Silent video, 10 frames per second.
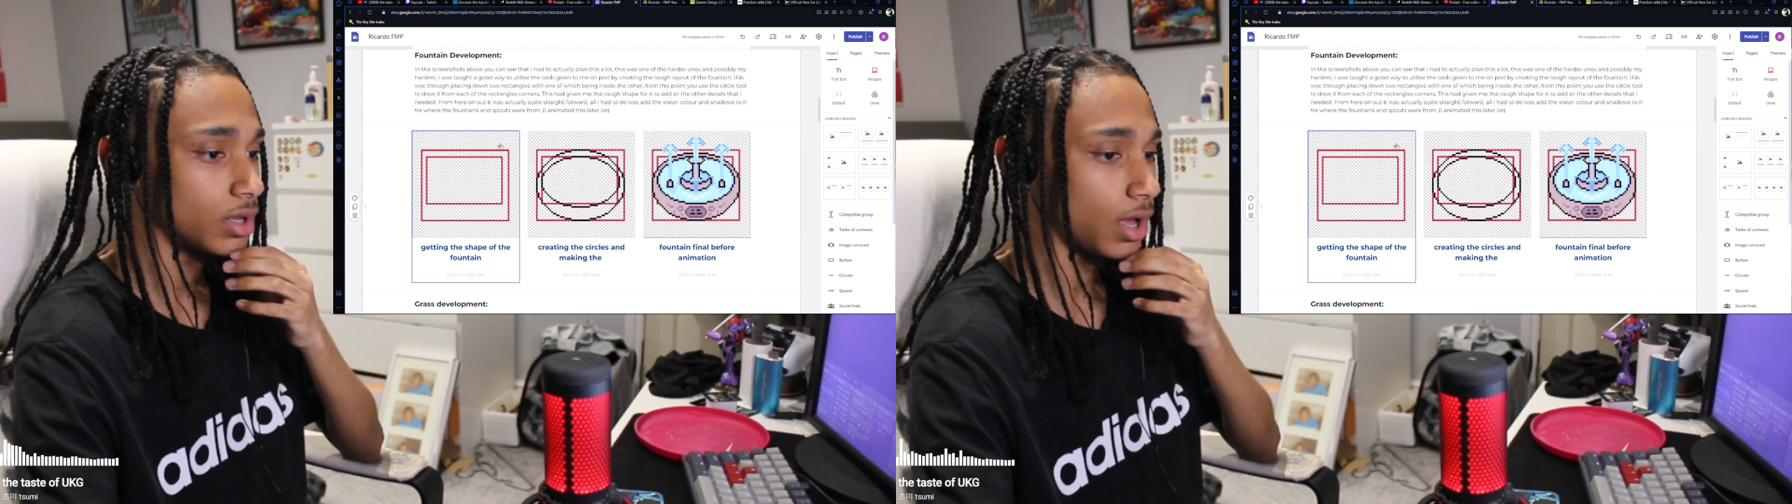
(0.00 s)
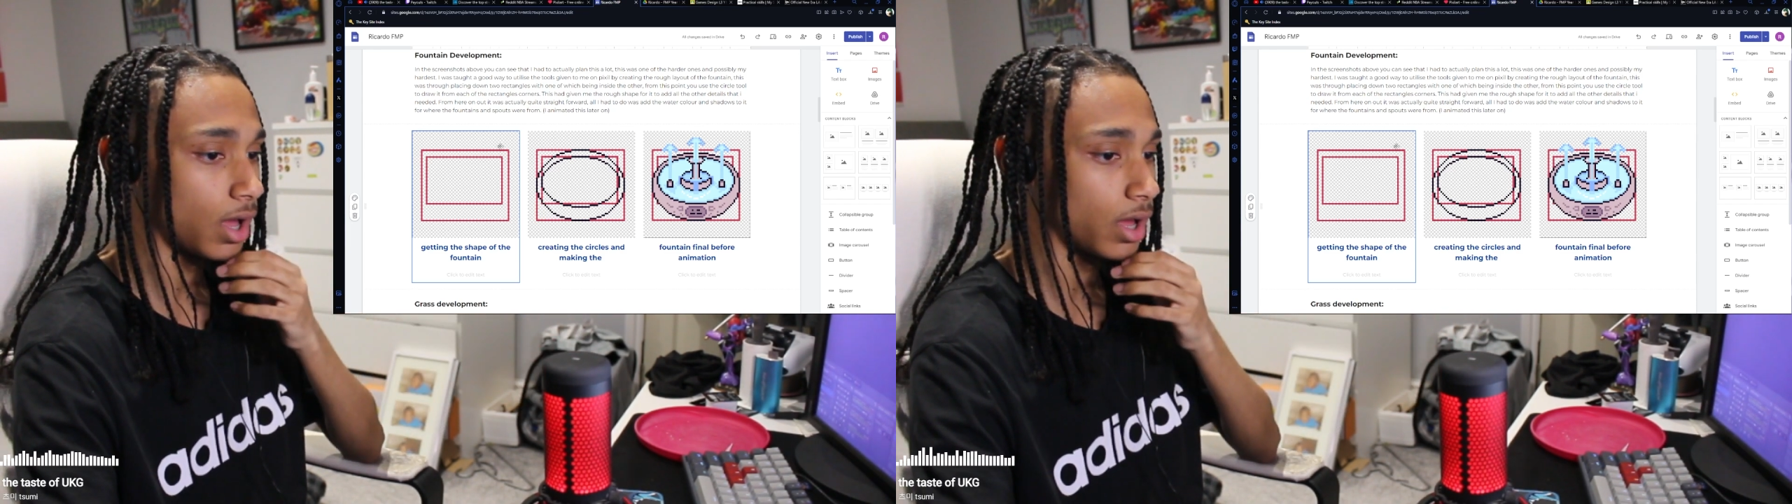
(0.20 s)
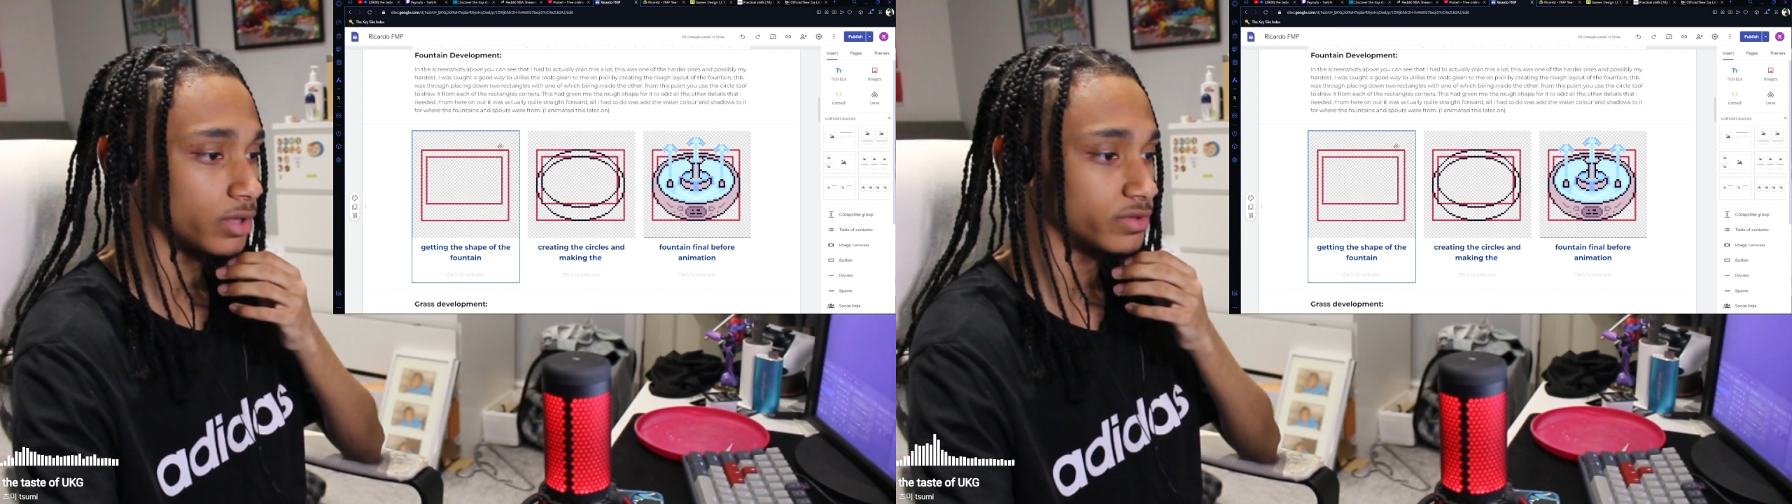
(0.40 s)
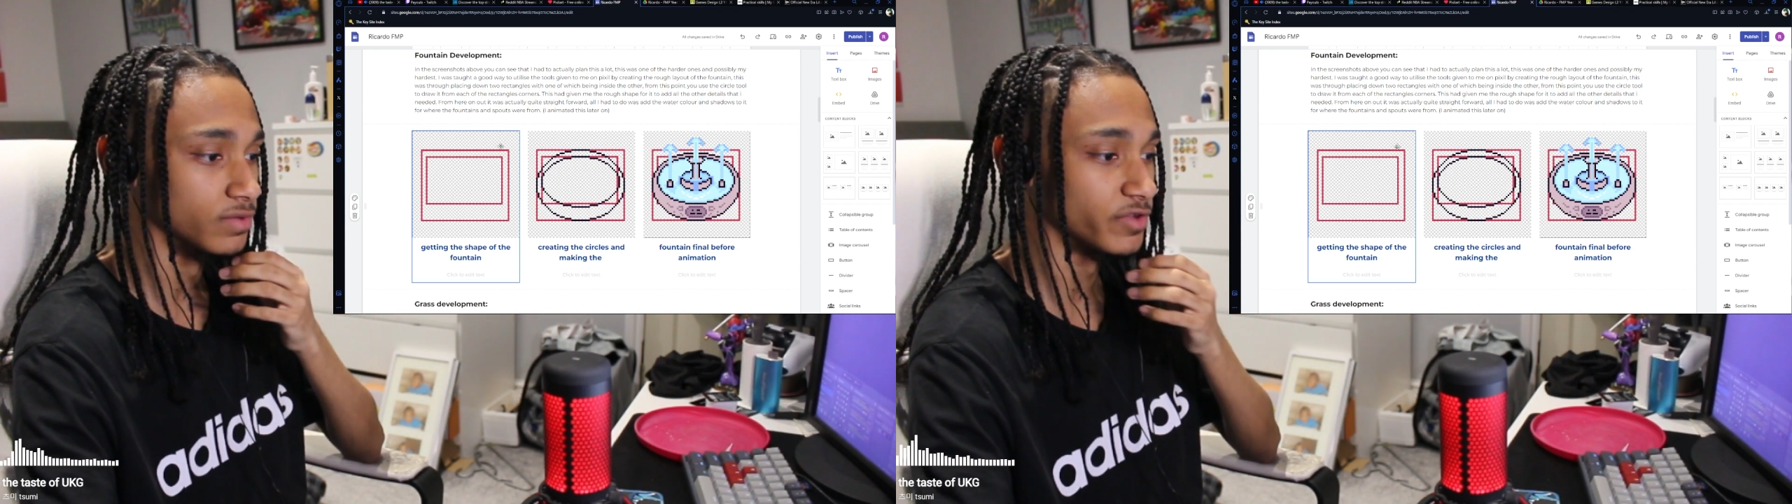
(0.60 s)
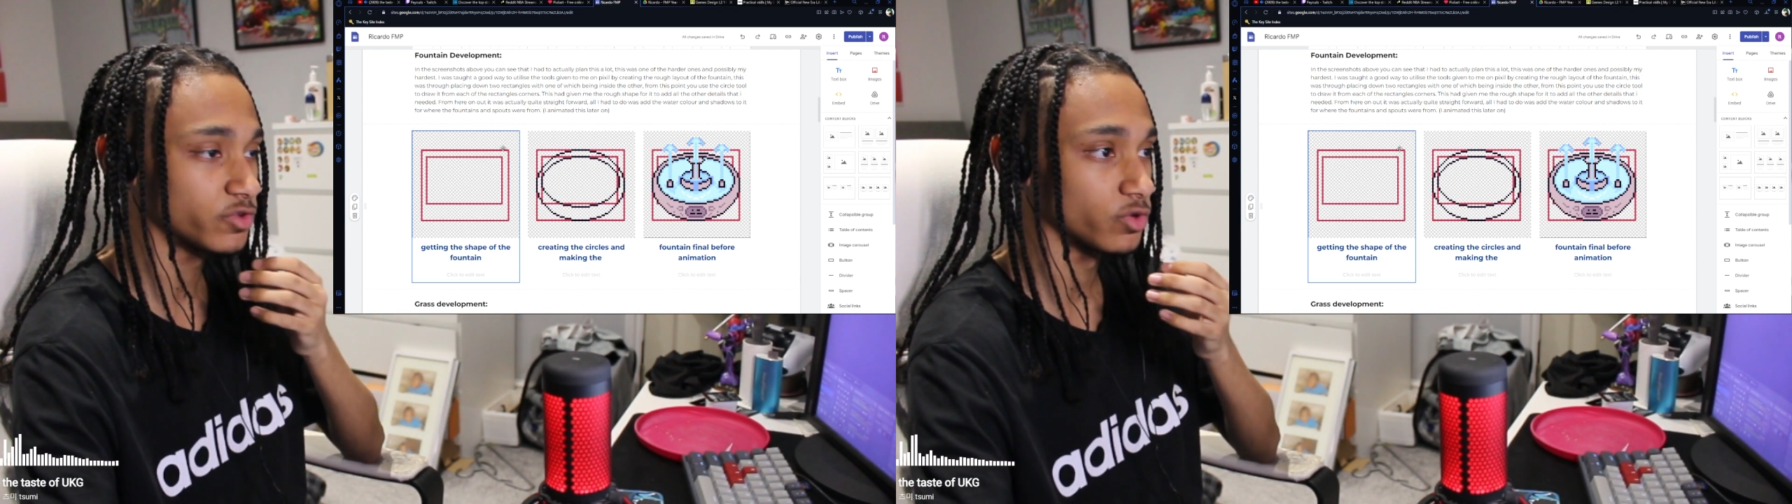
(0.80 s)
And
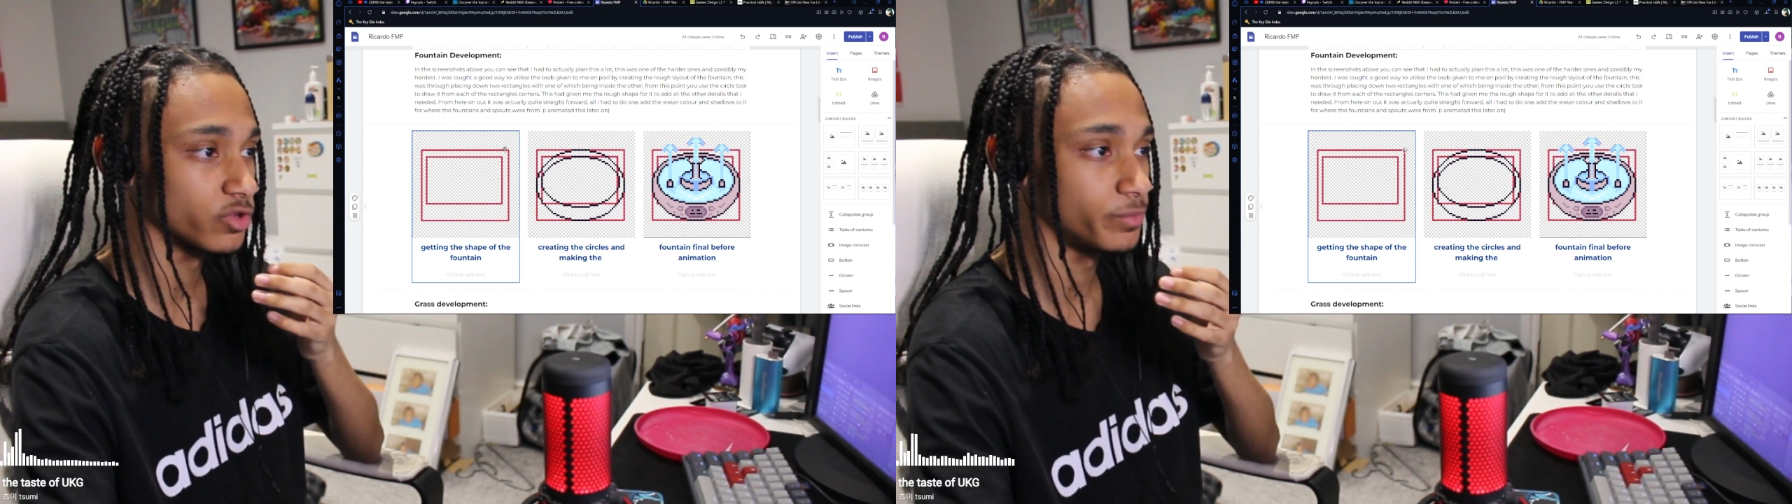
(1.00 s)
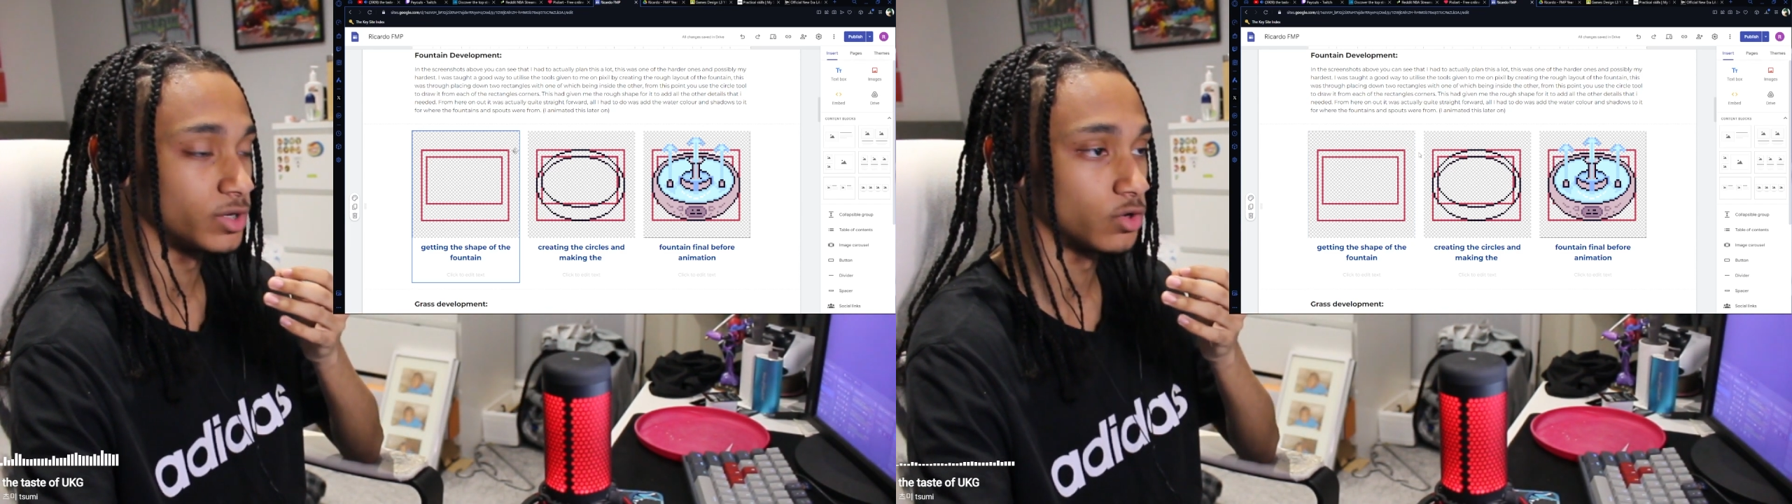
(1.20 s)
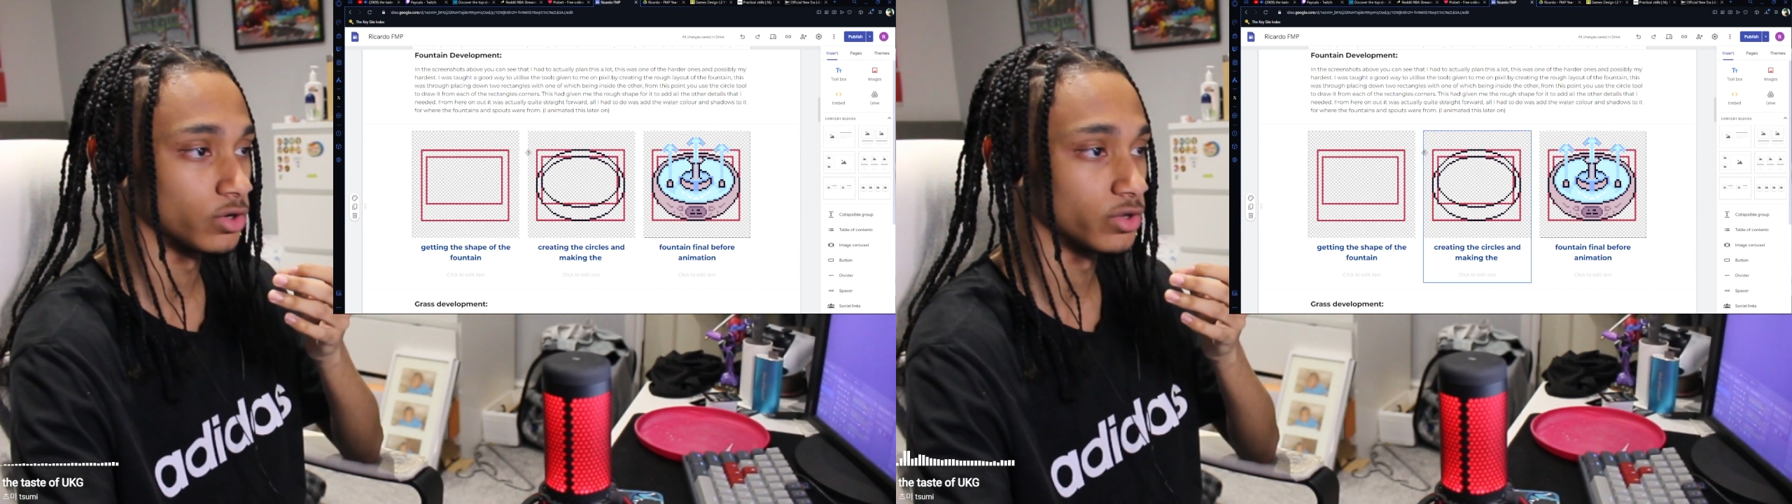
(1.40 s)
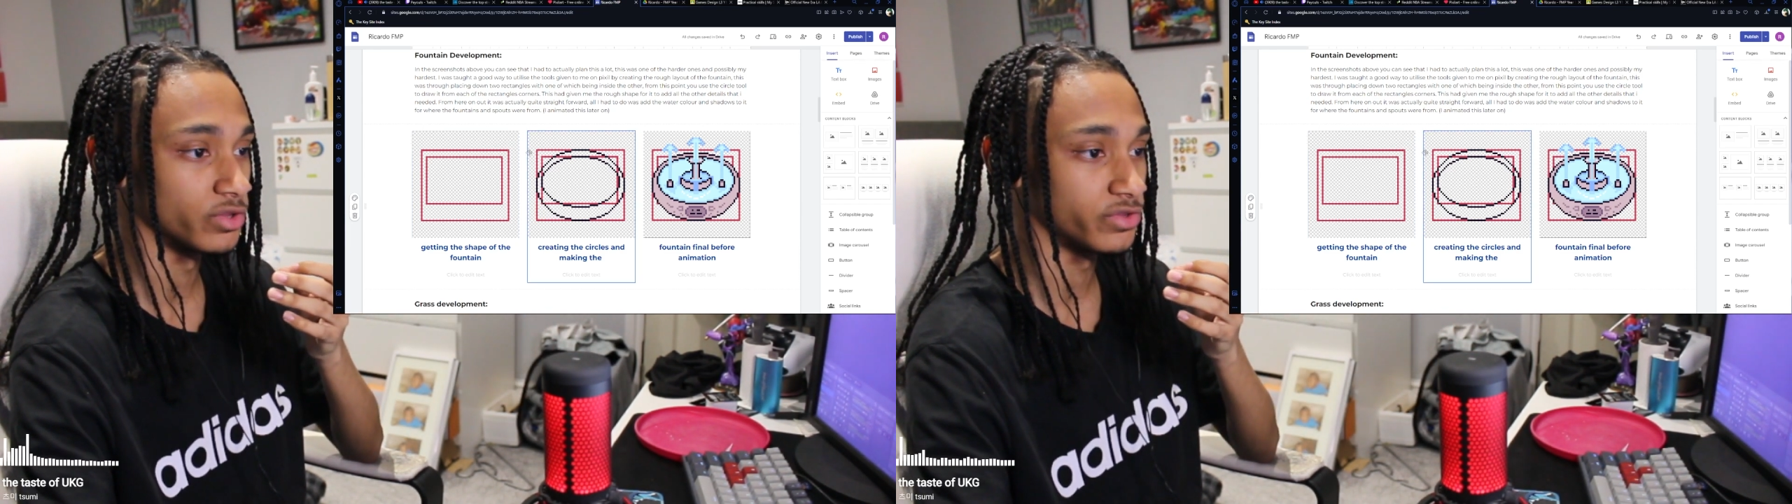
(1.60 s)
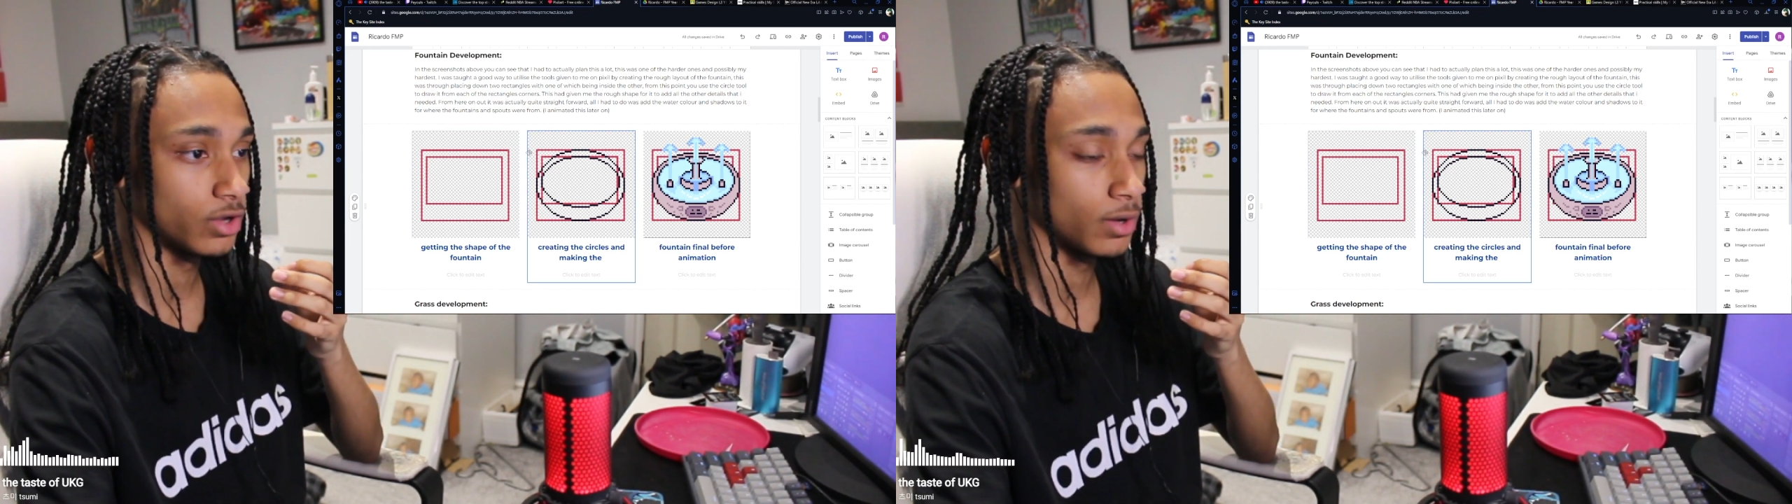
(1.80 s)
this was
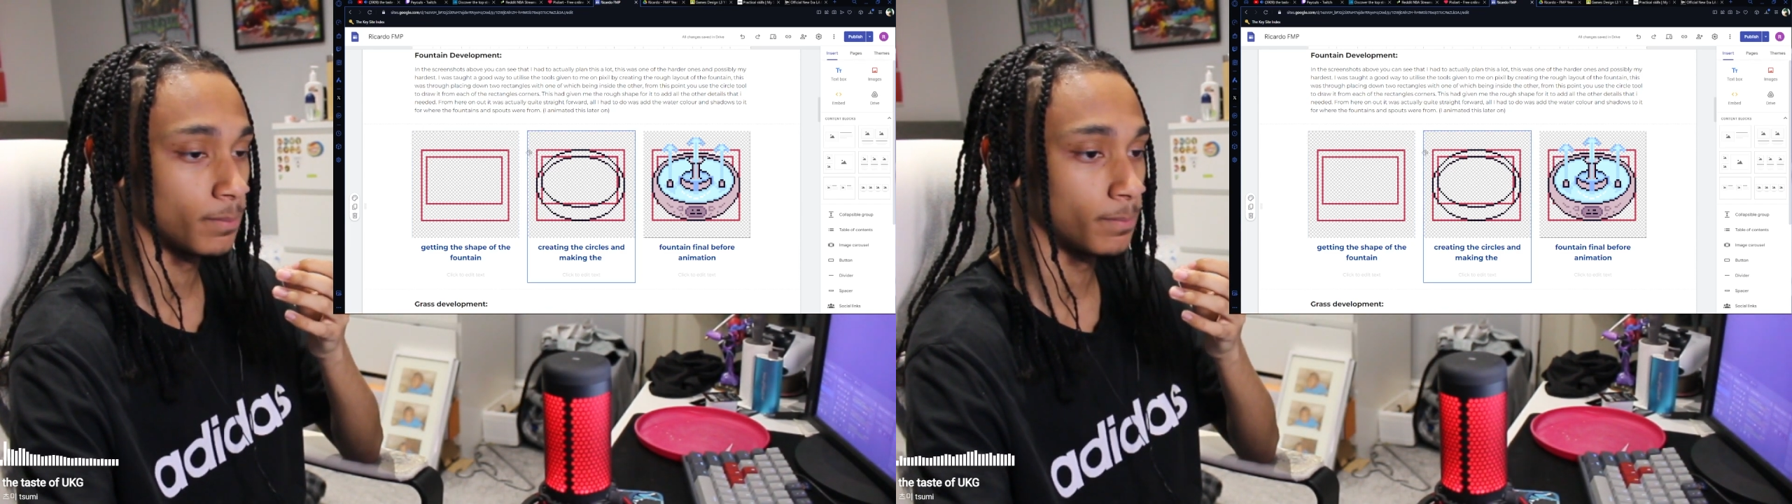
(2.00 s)
because I